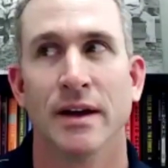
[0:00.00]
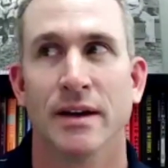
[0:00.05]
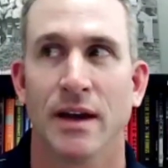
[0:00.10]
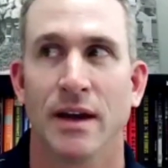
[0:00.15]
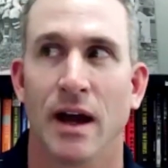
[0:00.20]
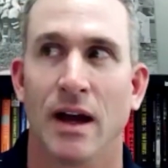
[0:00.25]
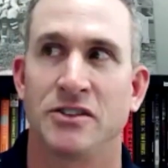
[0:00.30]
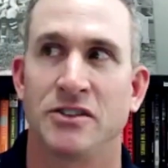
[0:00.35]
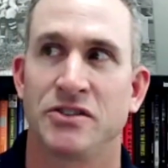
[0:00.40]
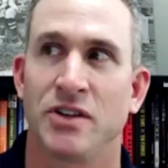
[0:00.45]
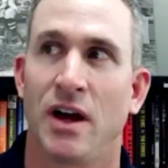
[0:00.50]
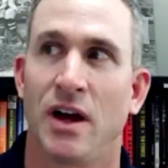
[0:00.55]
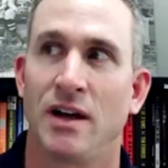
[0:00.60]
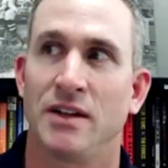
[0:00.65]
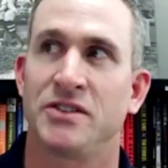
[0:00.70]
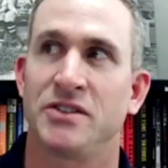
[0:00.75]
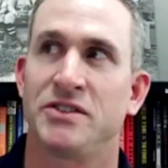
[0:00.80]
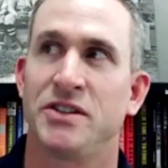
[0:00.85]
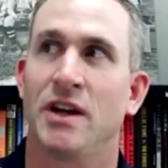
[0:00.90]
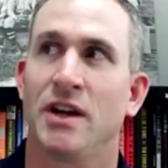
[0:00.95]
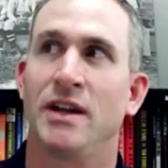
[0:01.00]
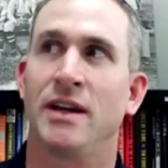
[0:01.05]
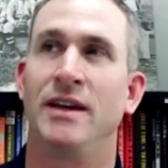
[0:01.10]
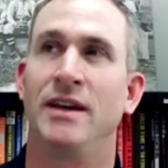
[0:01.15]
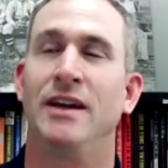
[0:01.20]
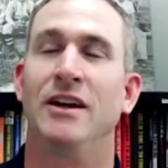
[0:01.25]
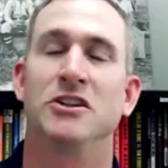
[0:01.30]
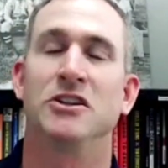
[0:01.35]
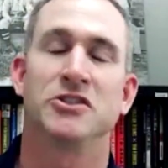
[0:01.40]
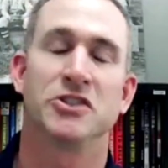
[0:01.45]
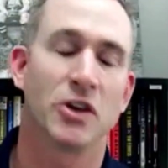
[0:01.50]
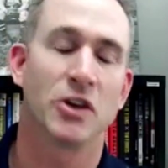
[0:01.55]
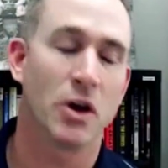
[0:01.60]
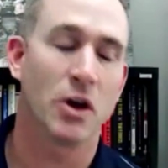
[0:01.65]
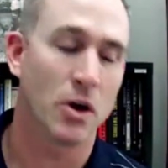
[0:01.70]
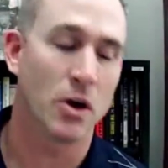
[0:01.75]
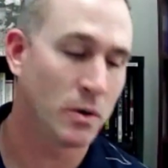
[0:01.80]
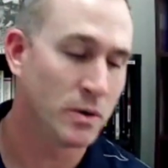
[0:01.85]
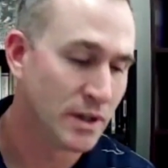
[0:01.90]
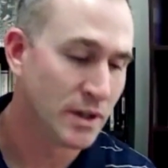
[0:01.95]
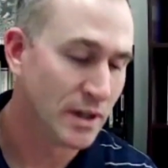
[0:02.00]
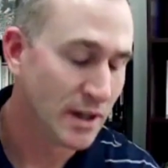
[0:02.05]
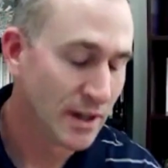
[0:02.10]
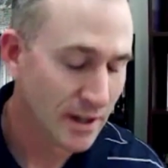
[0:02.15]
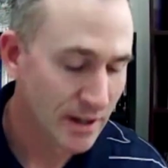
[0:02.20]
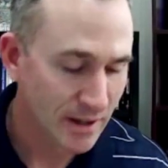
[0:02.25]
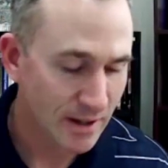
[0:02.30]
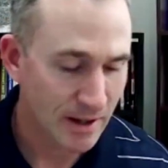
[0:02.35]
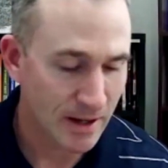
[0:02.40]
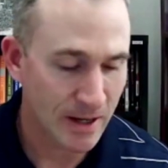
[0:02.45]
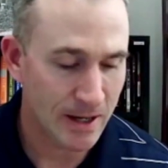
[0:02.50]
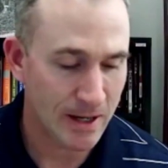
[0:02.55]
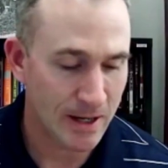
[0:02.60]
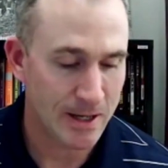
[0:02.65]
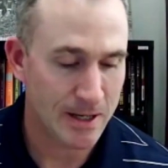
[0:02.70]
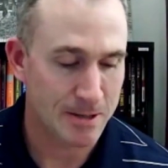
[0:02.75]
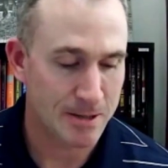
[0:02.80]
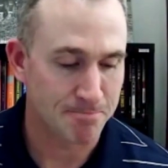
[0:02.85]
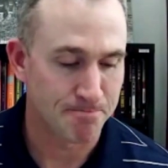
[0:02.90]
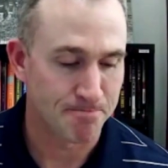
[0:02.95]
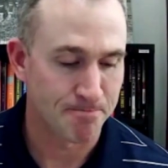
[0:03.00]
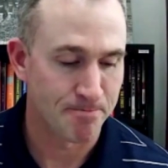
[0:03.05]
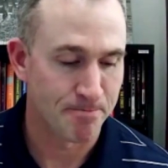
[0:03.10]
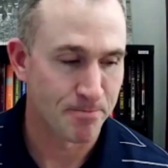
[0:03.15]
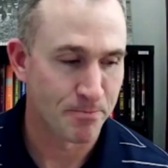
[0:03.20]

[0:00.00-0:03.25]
Yeah, I saw a study years ago, um,